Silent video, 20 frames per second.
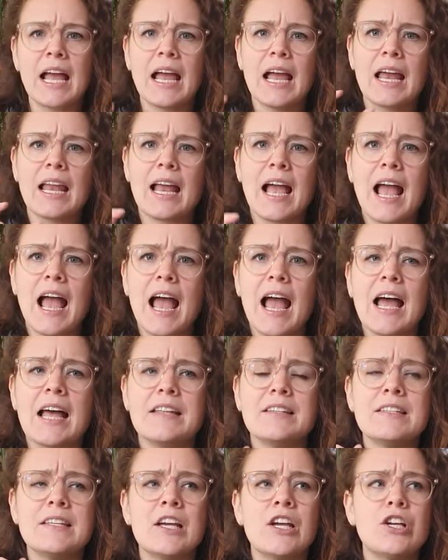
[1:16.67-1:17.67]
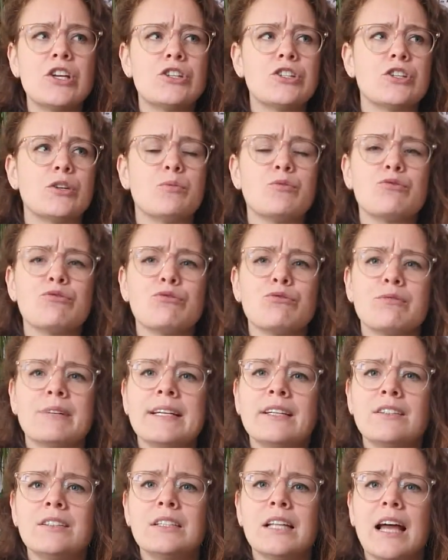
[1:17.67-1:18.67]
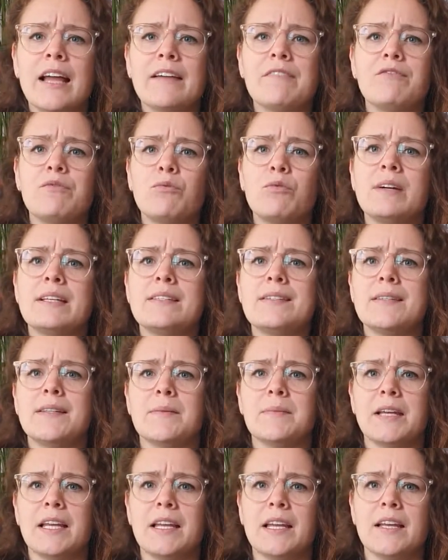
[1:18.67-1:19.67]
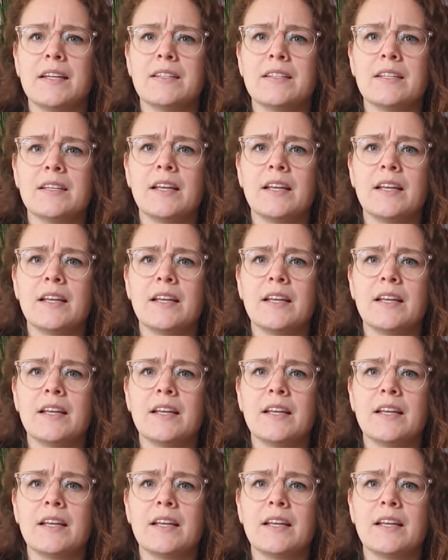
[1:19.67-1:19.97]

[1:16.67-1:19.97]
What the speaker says: it has some real life wisdom in it.